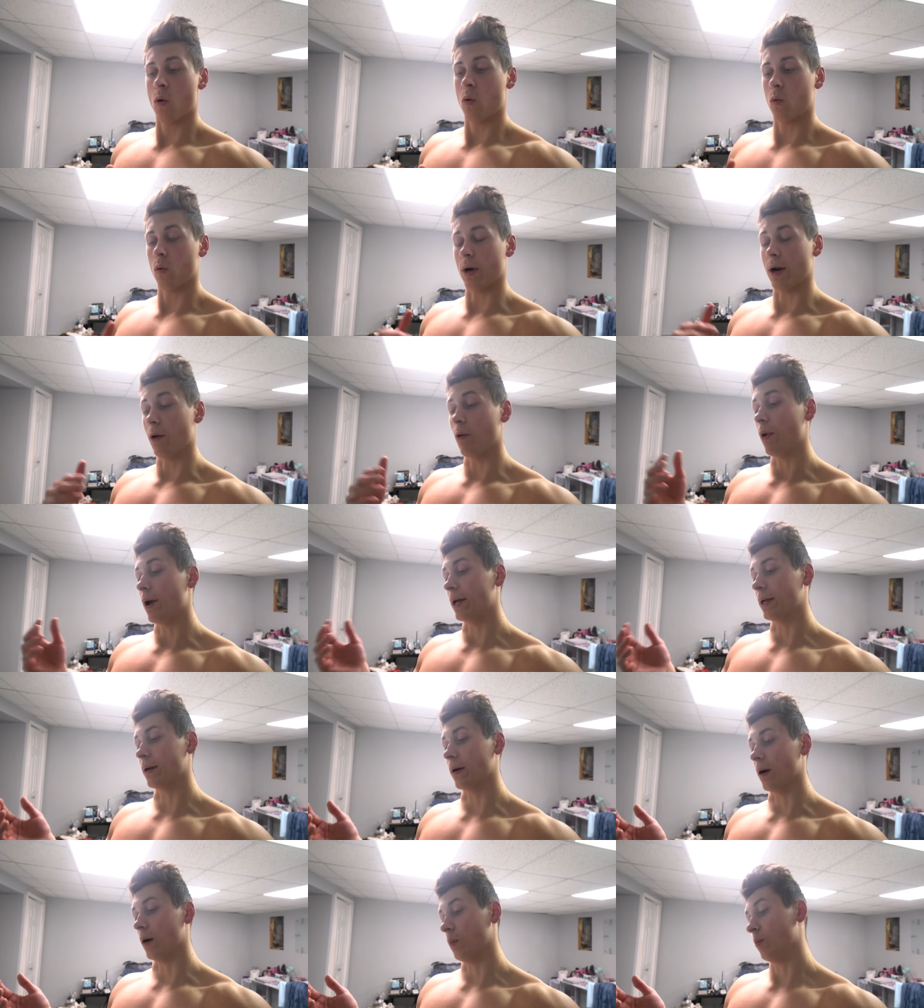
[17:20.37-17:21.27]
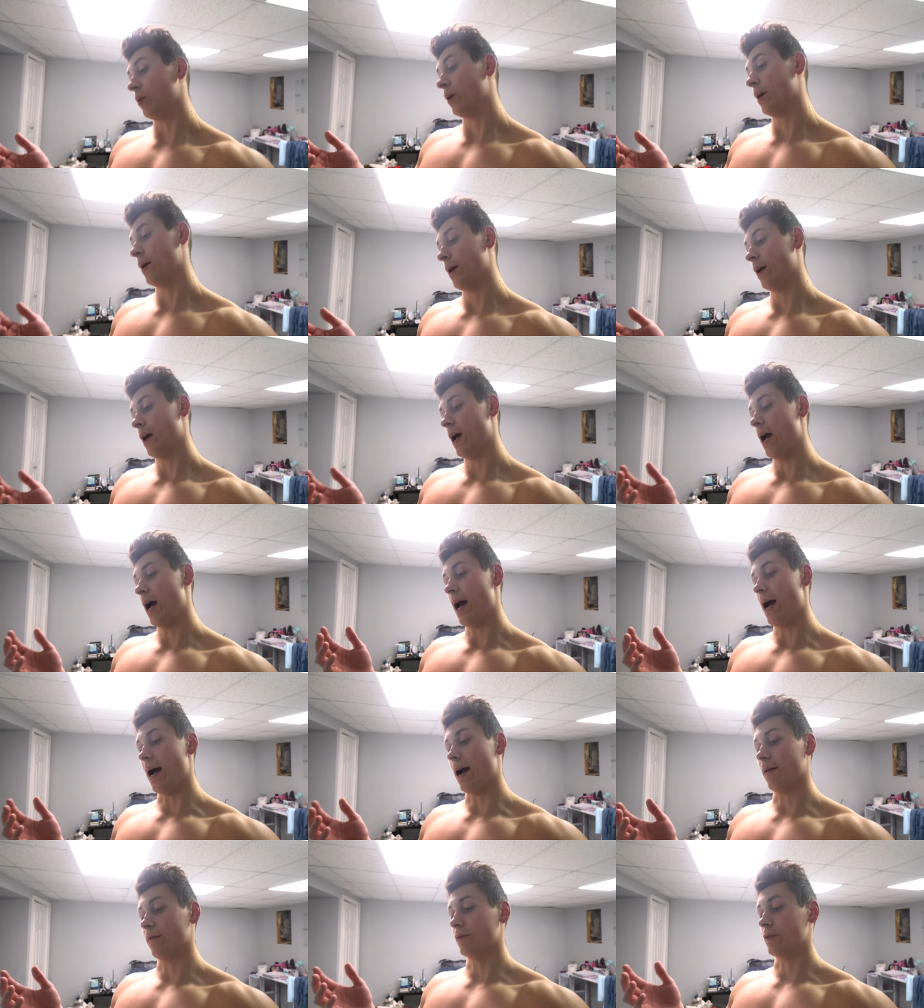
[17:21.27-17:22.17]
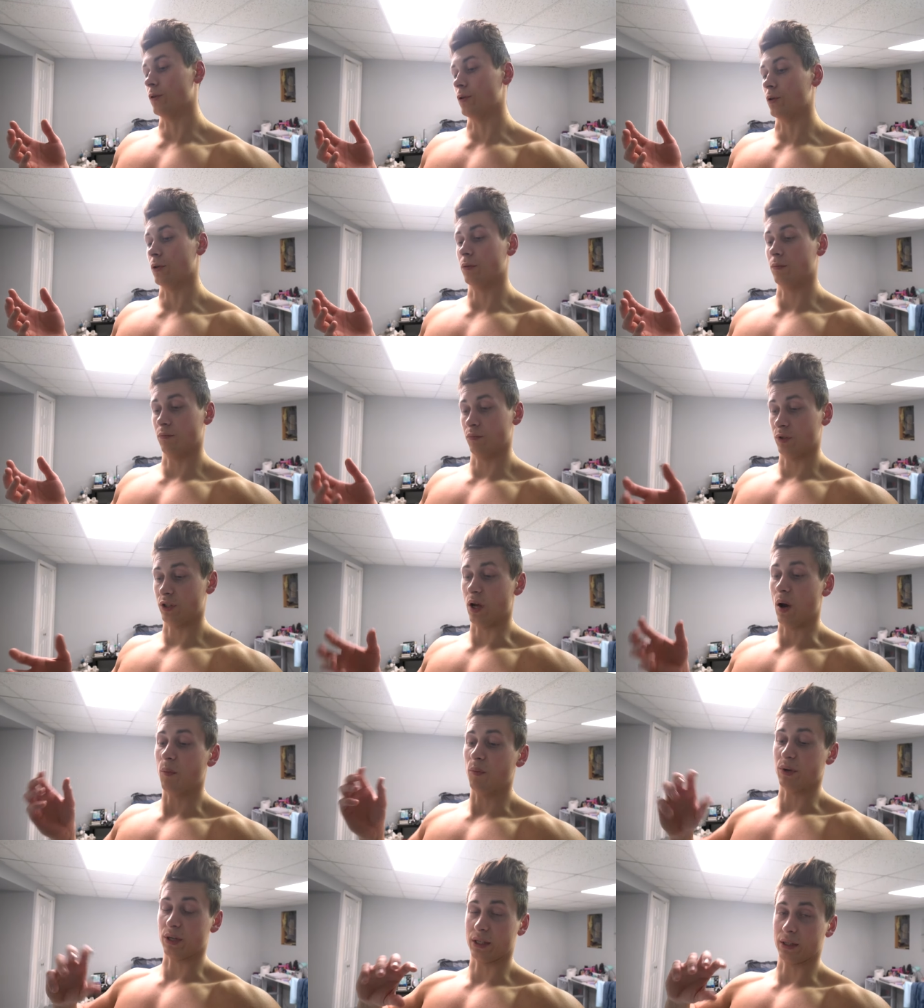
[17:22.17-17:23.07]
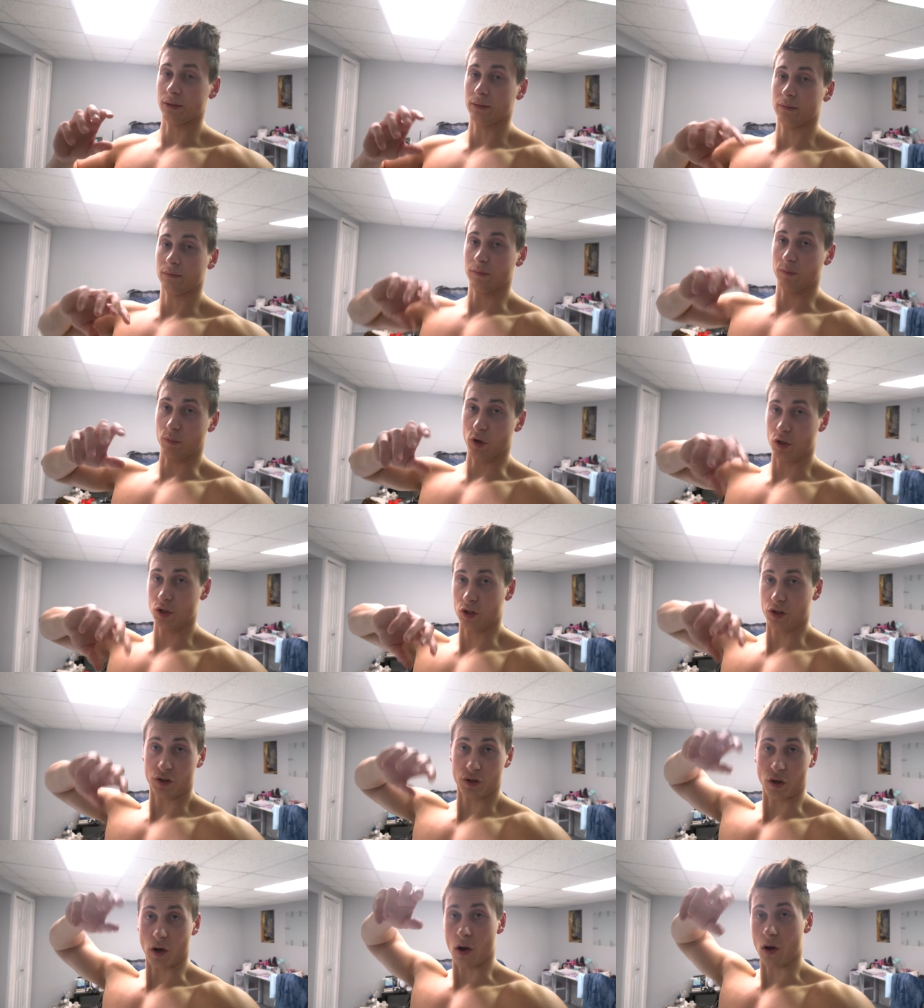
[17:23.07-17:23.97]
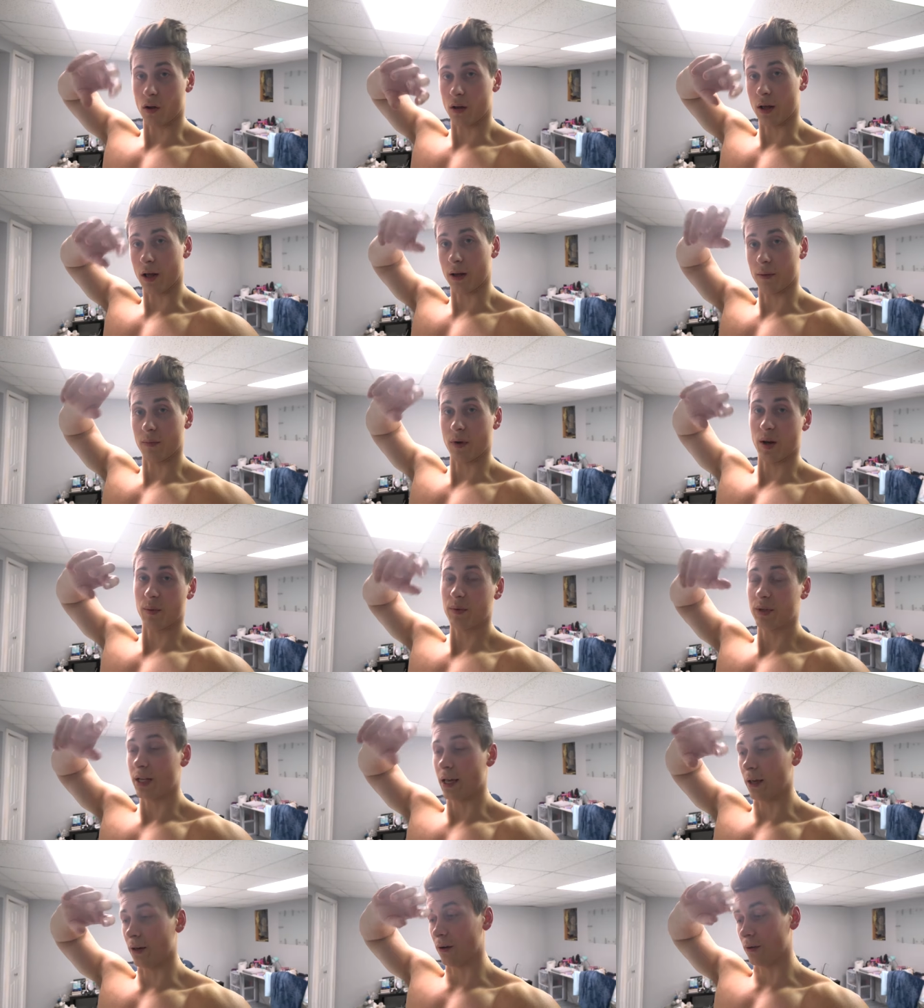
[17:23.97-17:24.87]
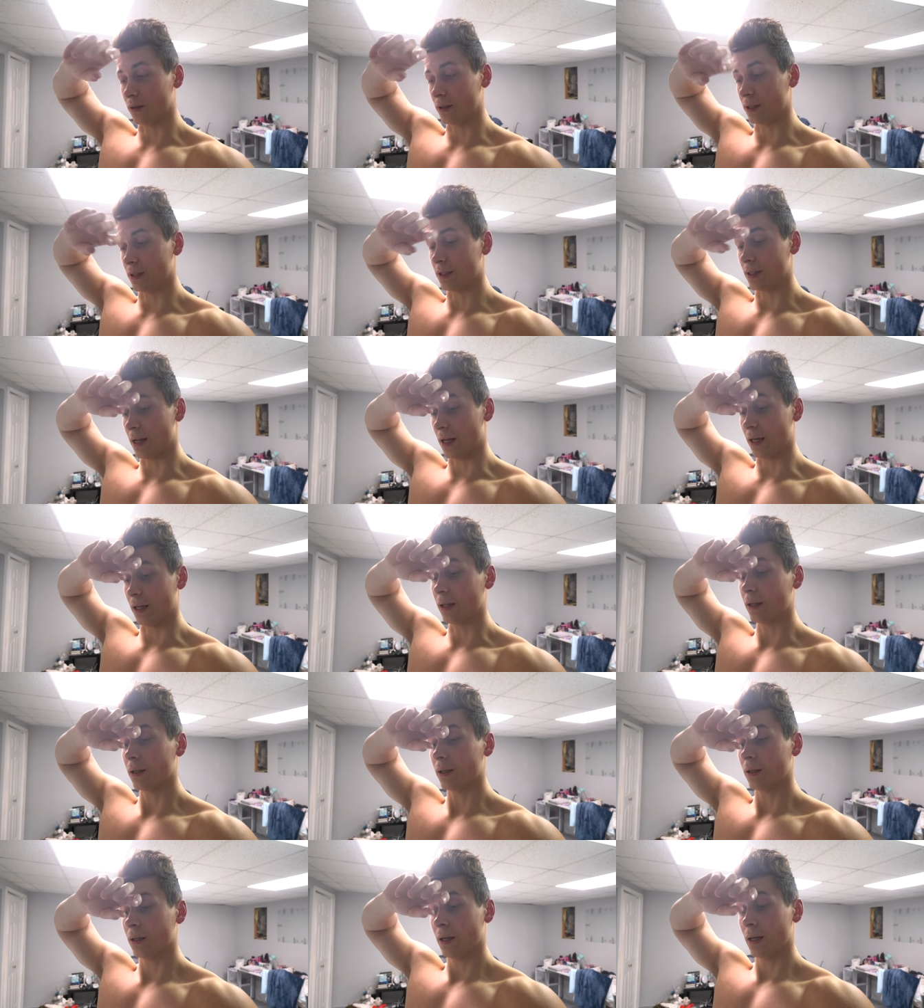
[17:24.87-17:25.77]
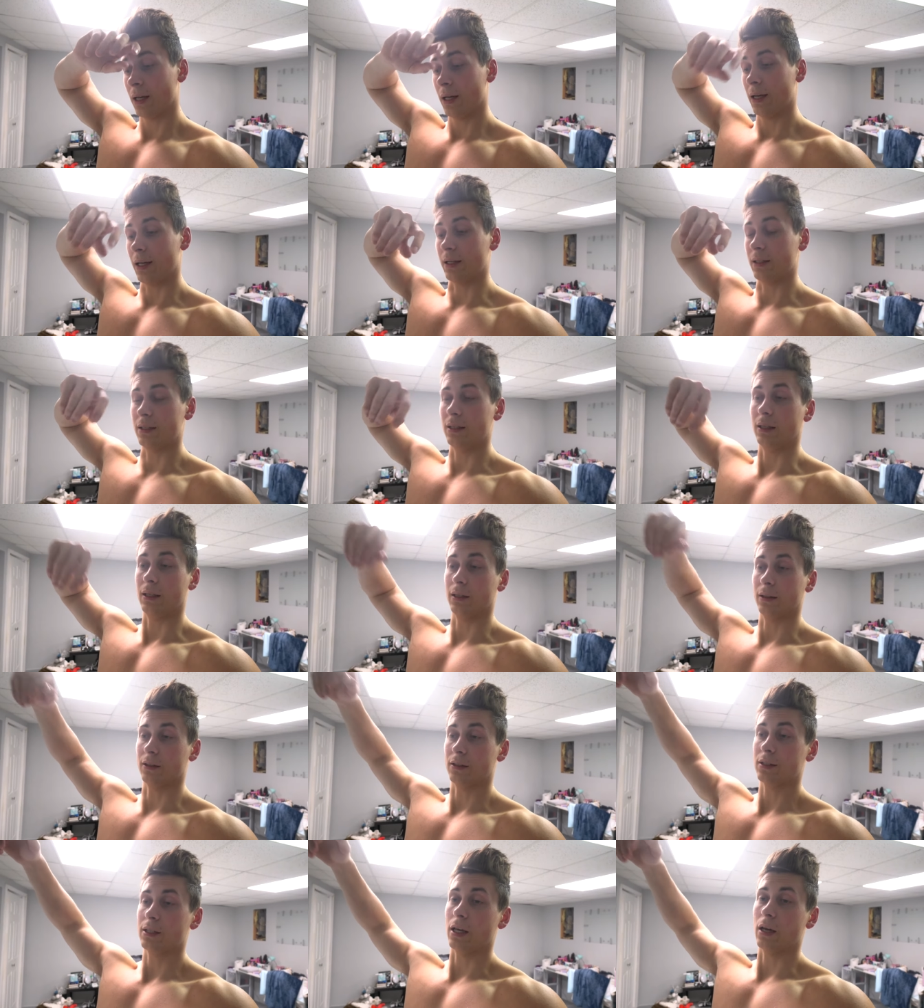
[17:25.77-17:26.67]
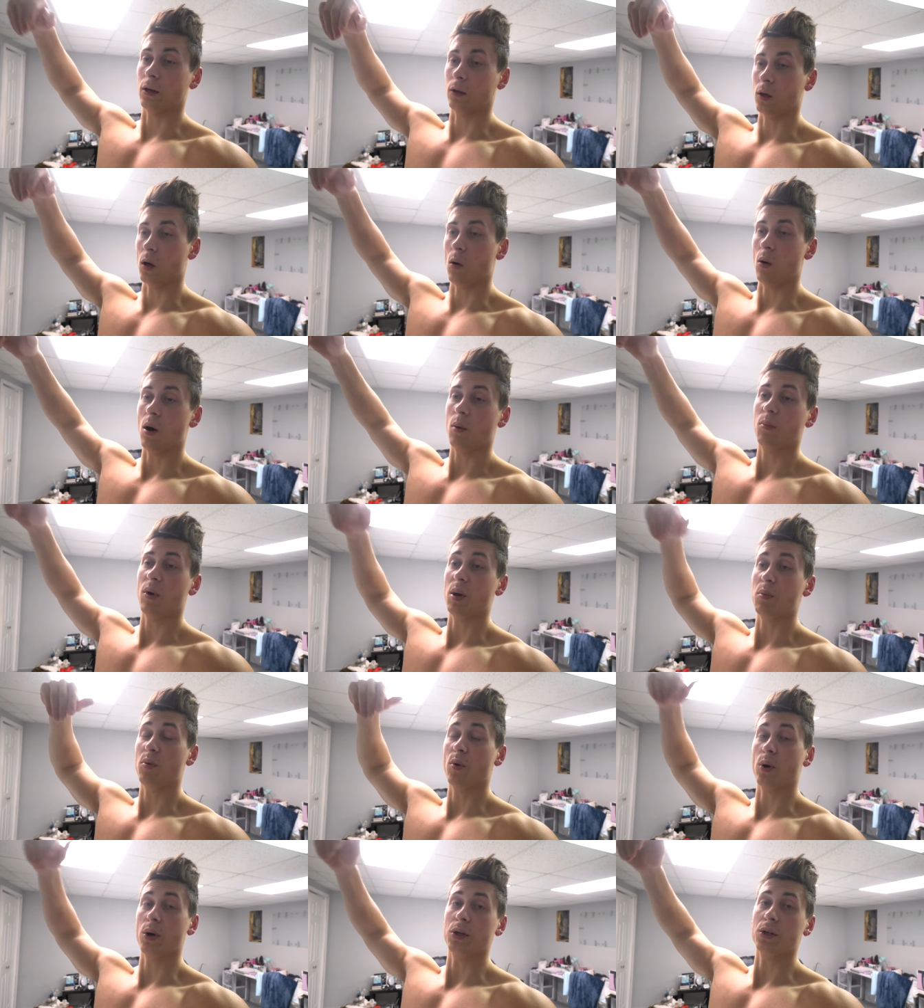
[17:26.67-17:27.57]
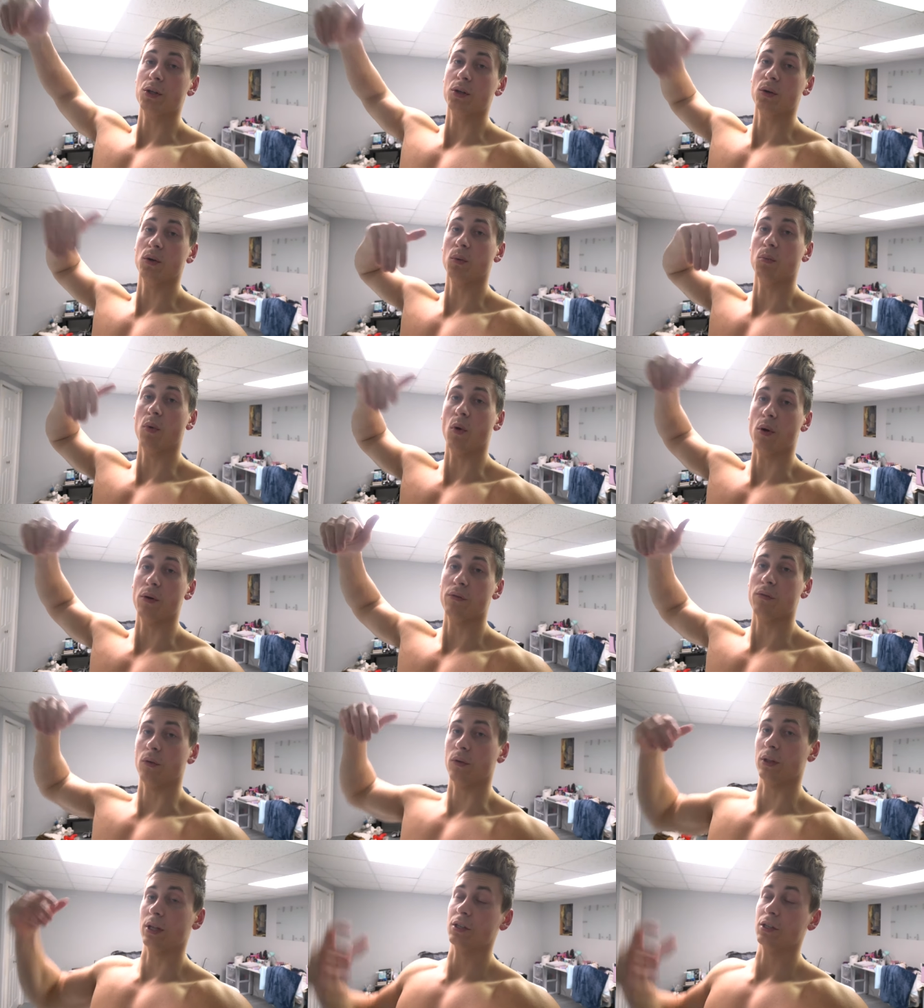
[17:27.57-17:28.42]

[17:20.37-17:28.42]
when I wake up after dumping a bunch of salt on my potatoes and steak and seeing the scale go up by 0.2 or 0.4.